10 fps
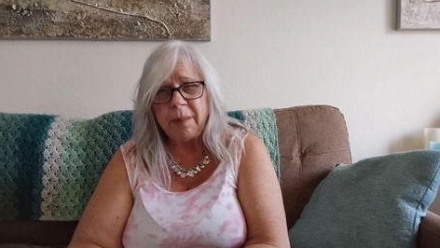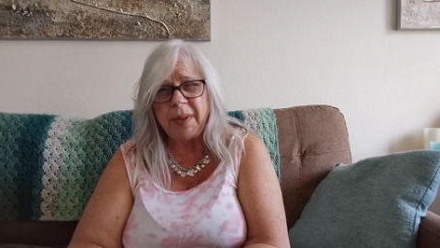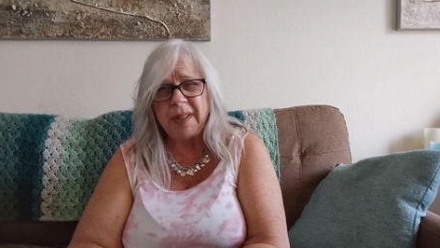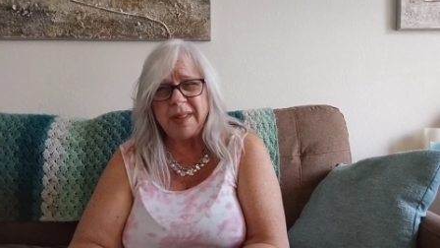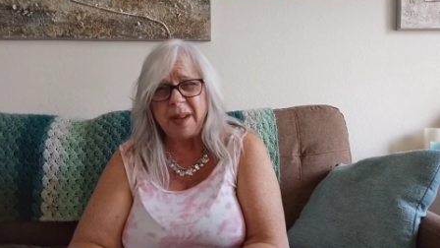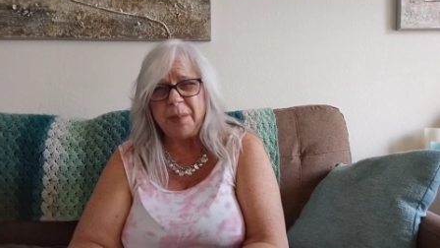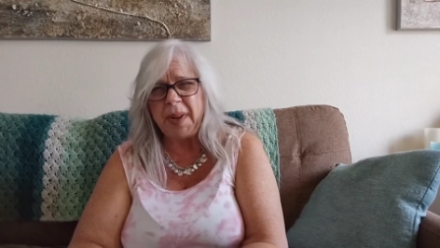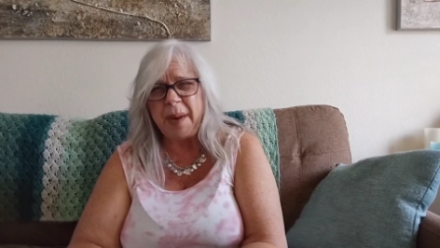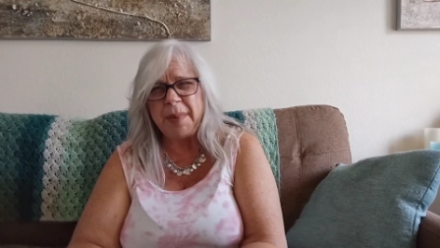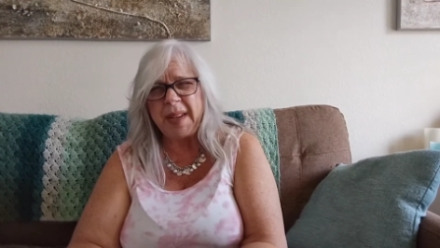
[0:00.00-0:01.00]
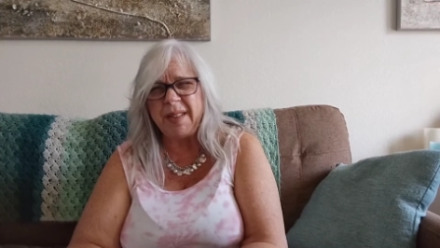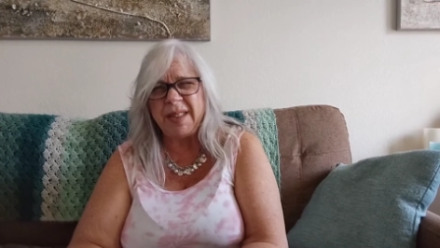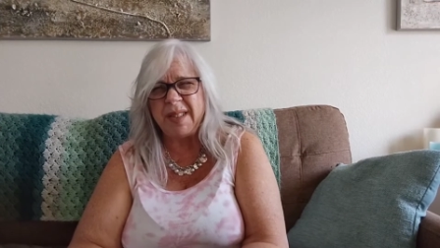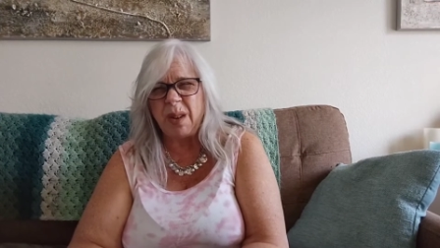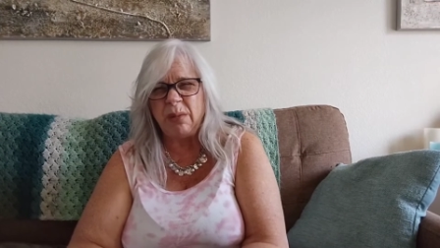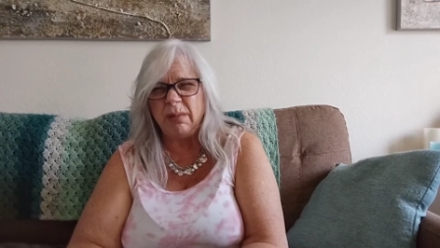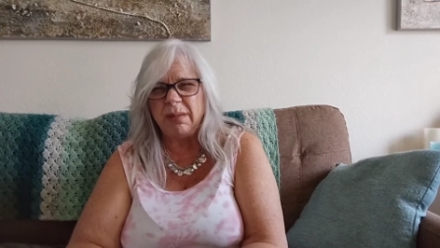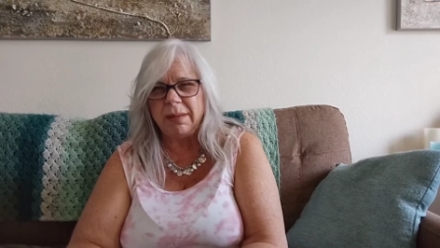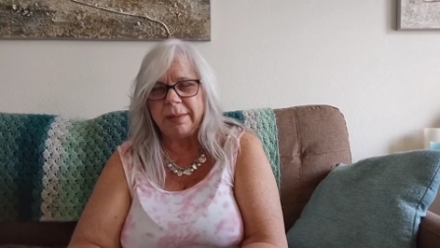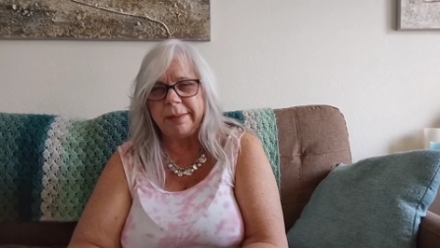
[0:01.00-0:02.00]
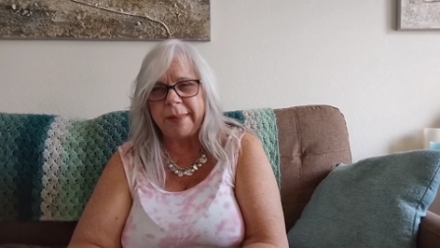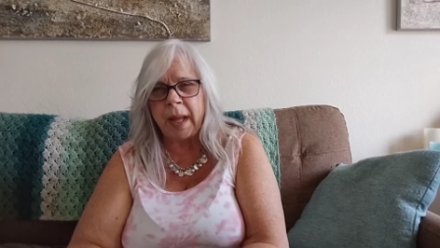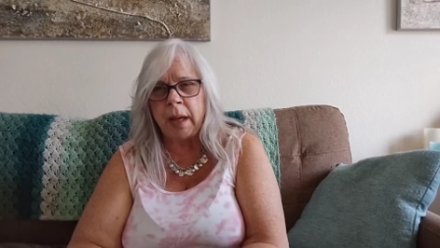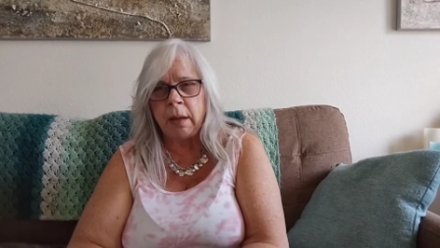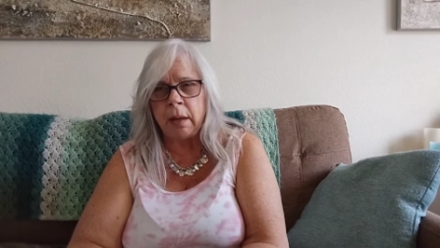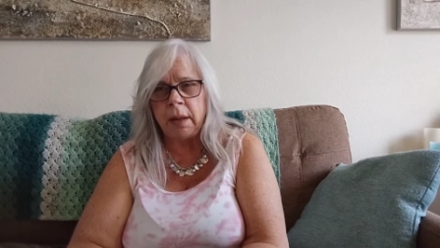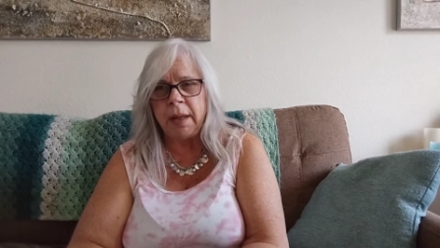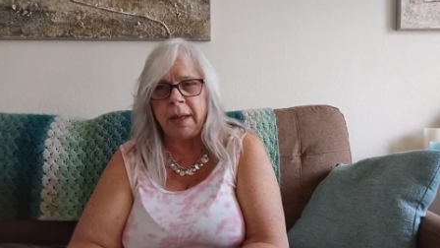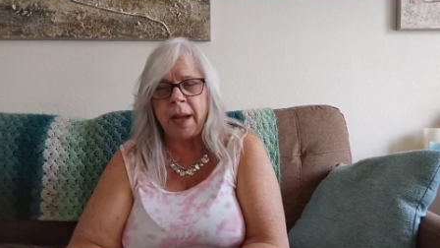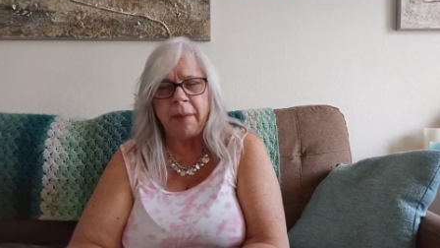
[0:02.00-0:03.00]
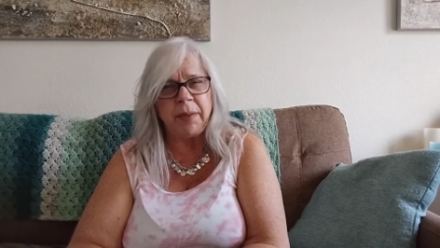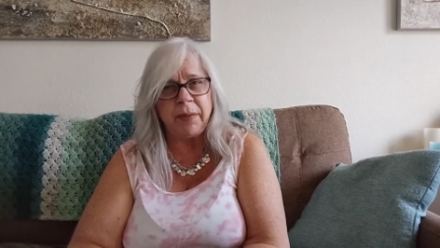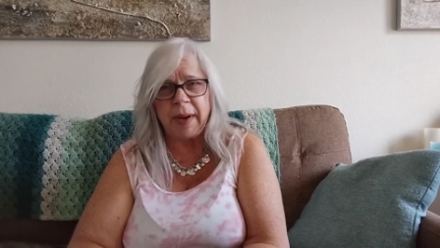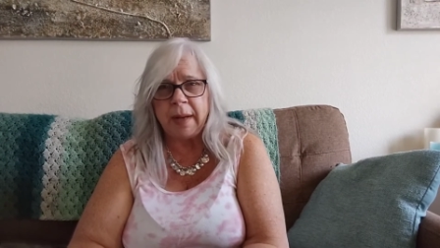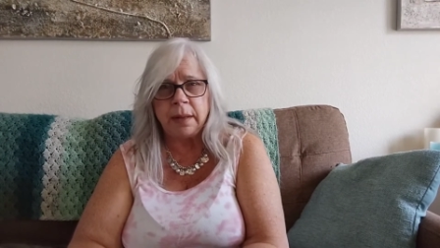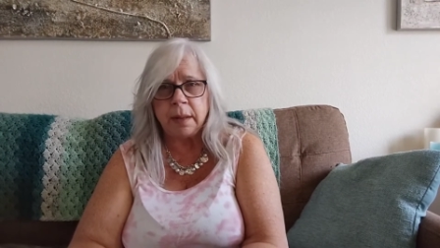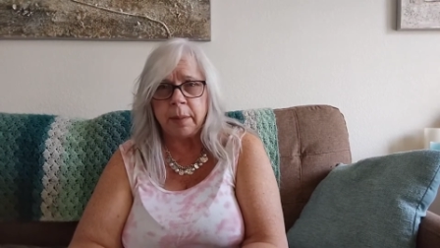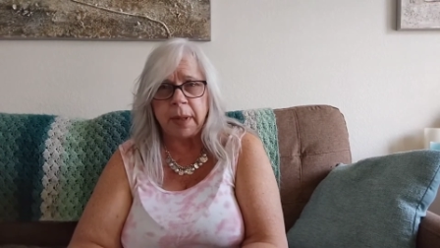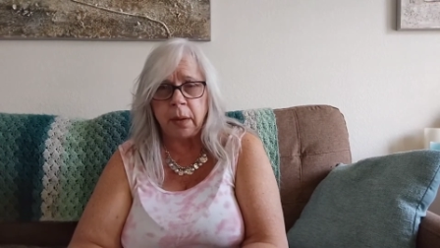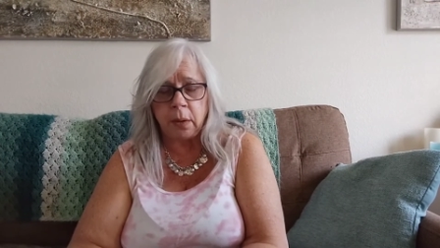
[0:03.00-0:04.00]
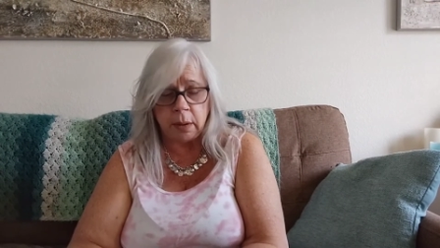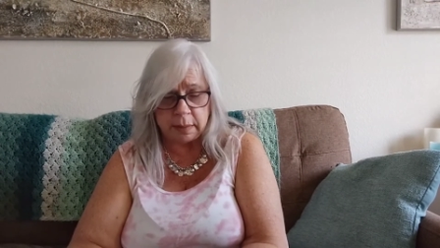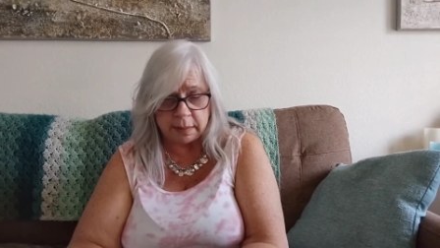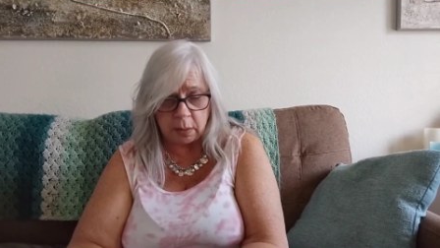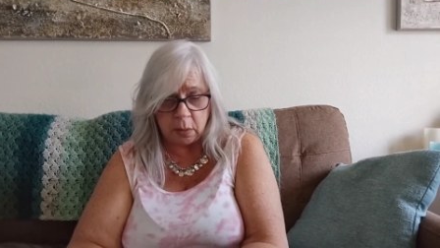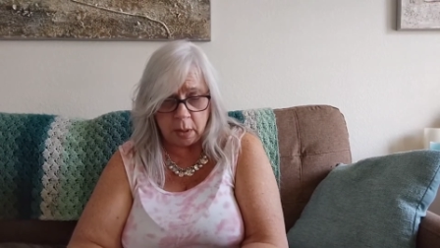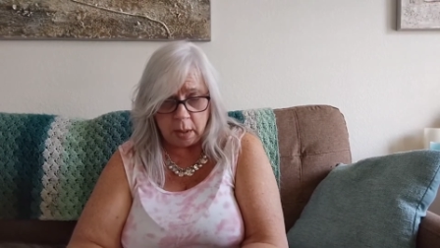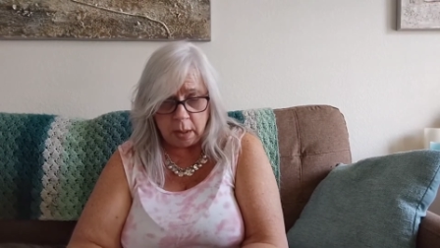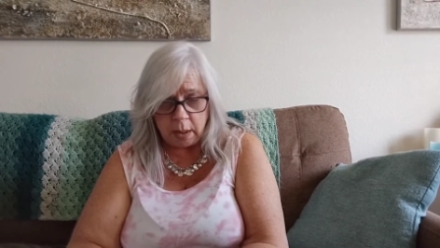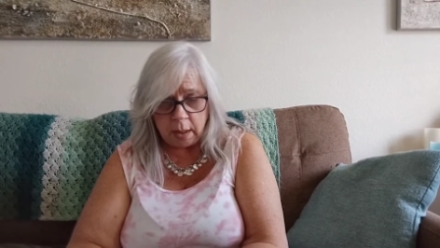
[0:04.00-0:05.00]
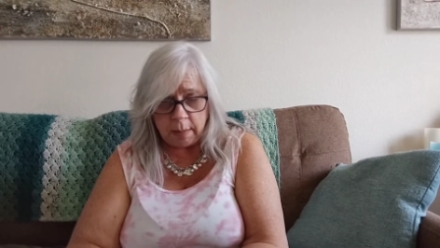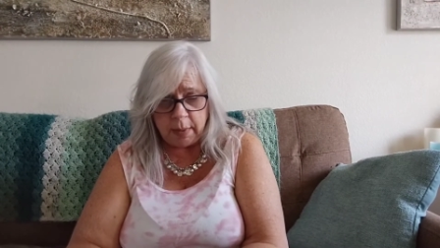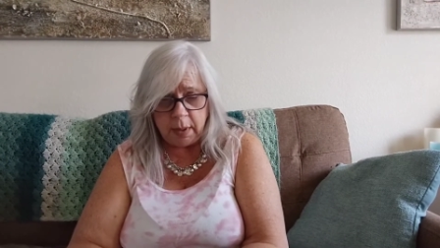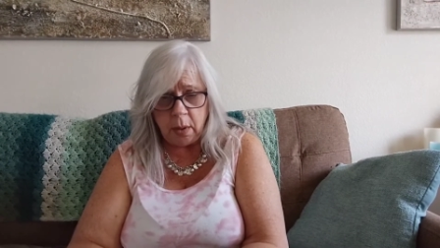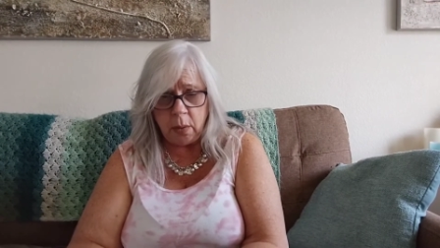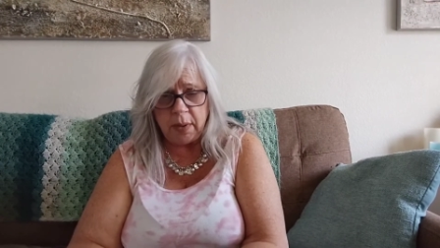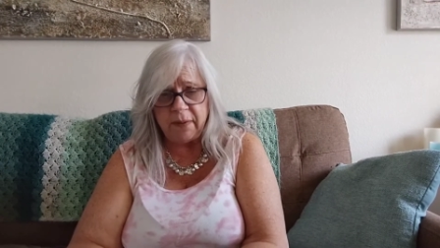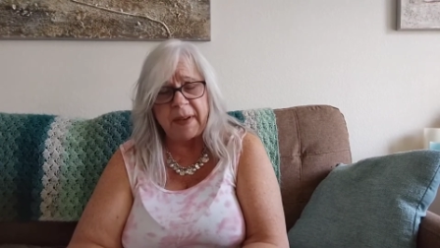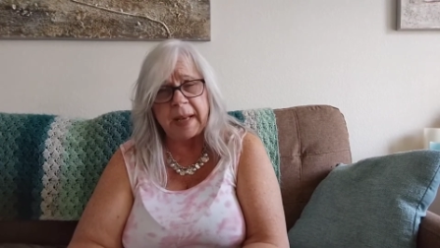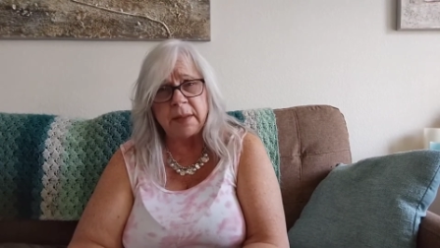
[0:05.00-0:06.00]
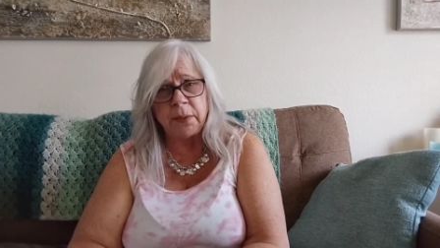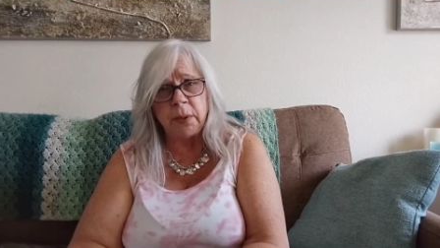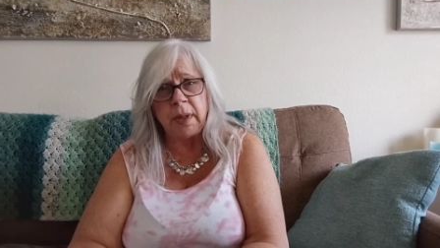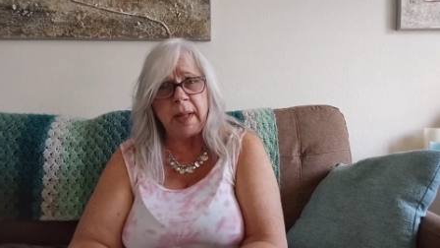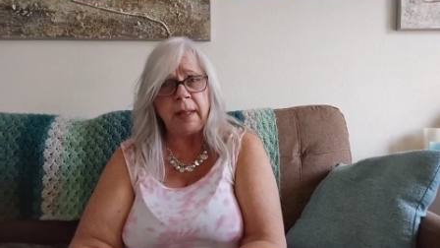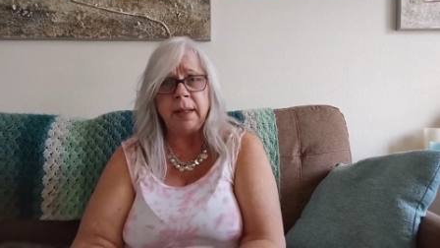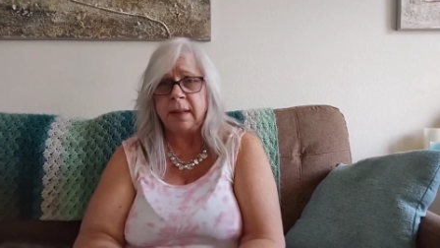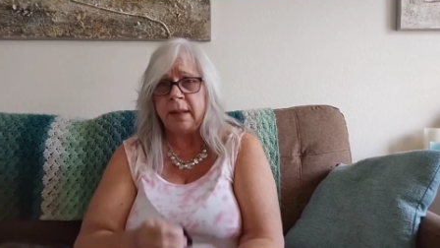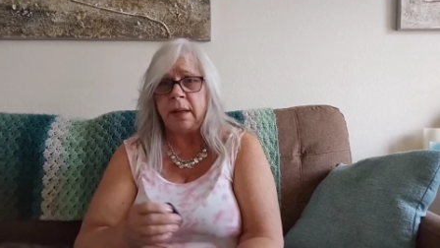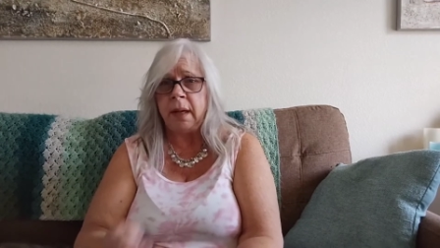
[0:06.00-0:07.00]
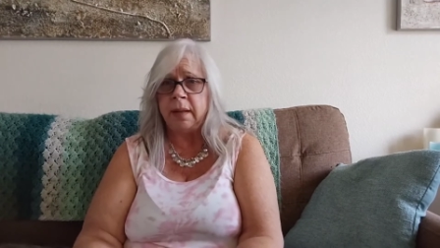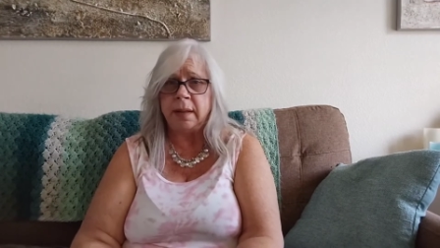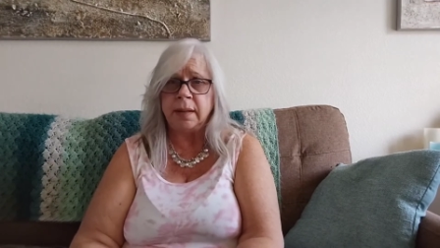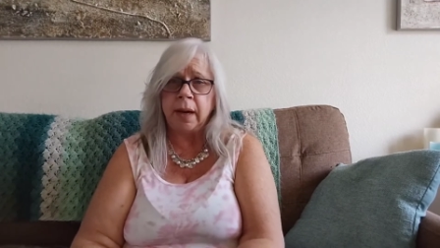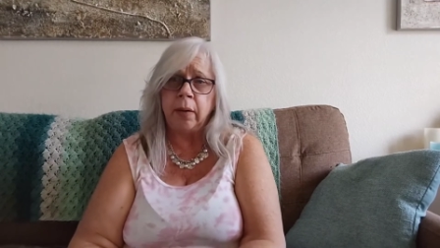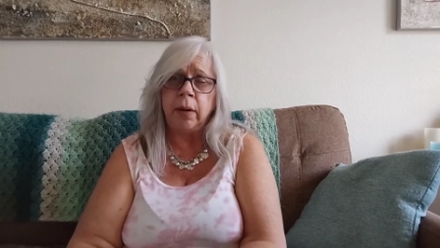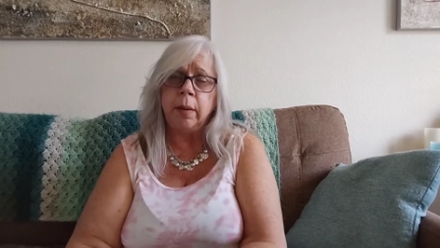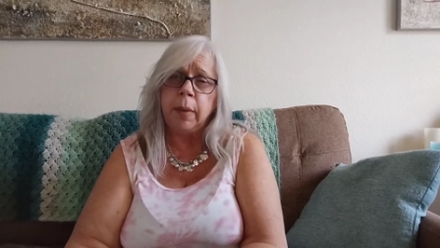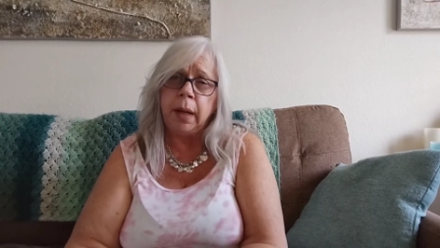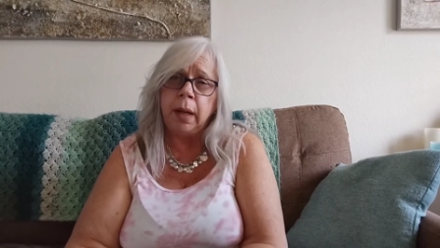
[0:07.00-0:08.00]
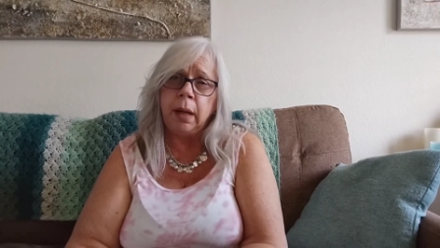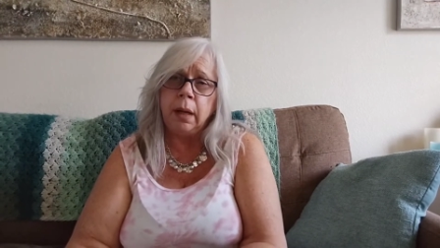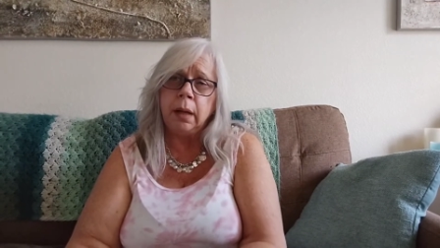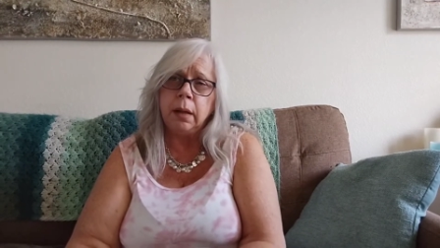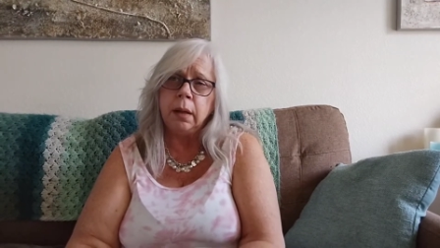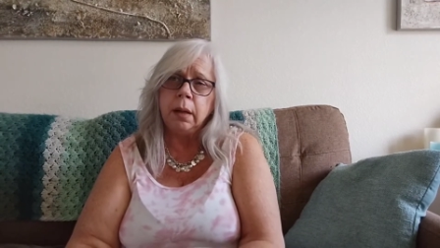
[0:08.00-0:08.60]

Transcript: but sometimes I just don't, I don't know, you, you have to find something good, so I'm going to go with fast food, and that doesn't necessarily mean